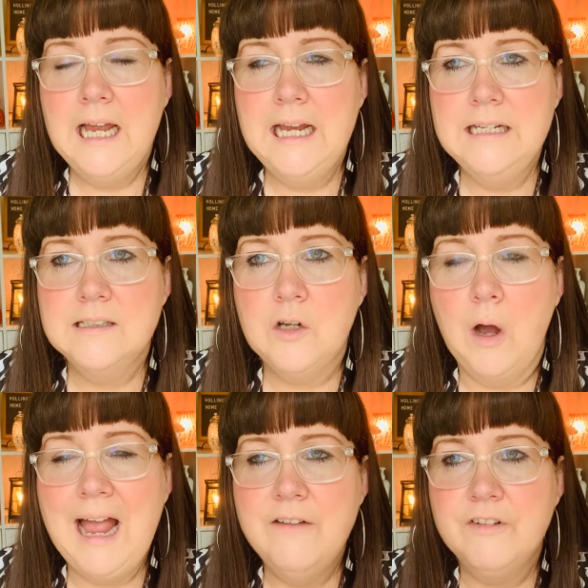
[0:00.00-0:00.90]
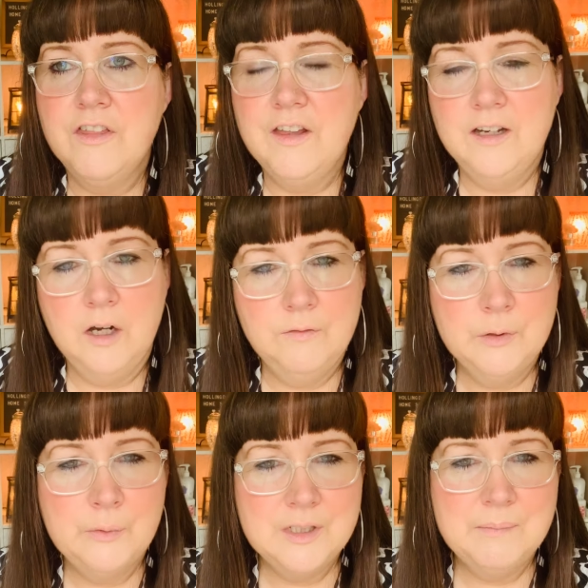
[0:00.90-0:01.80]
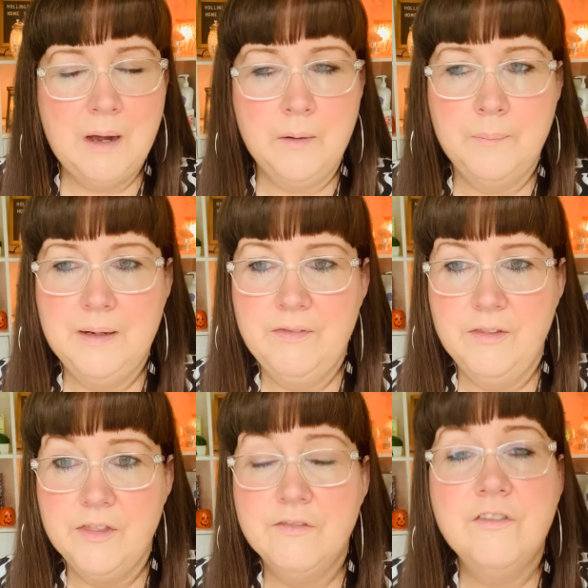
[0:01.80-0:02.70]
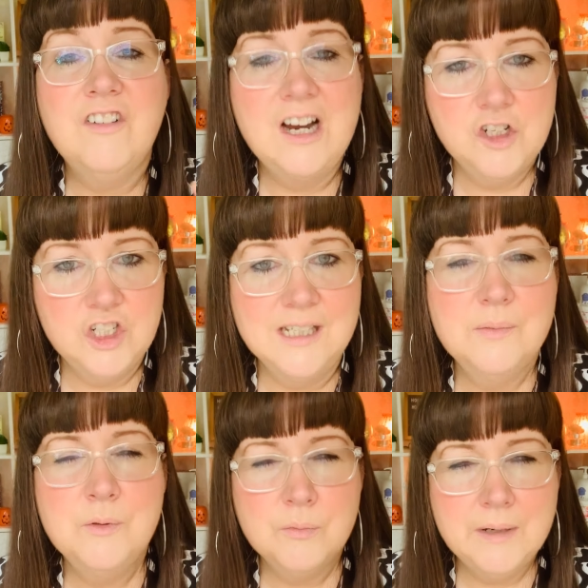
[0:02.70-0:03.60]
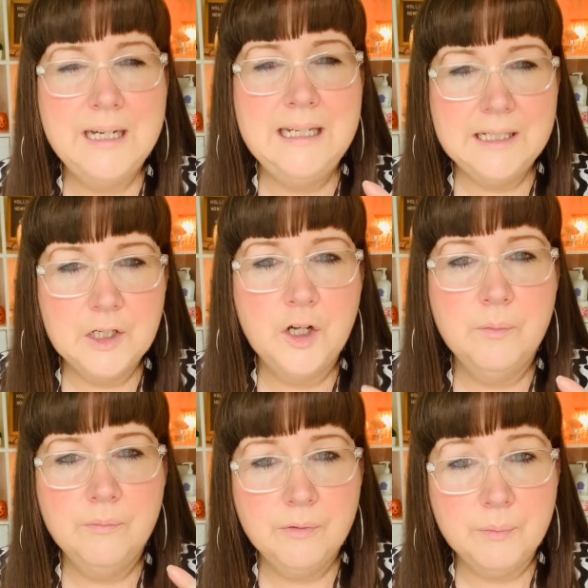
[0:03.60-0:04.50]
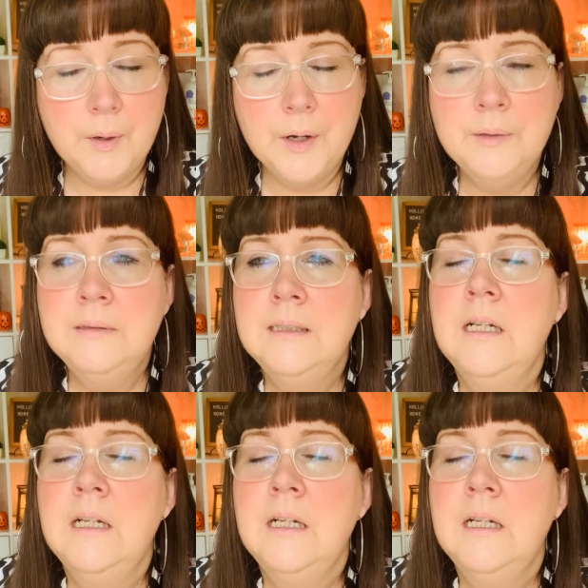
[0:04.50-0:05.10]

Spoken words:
It's got everything that I've talked about, but the freshness would really come through.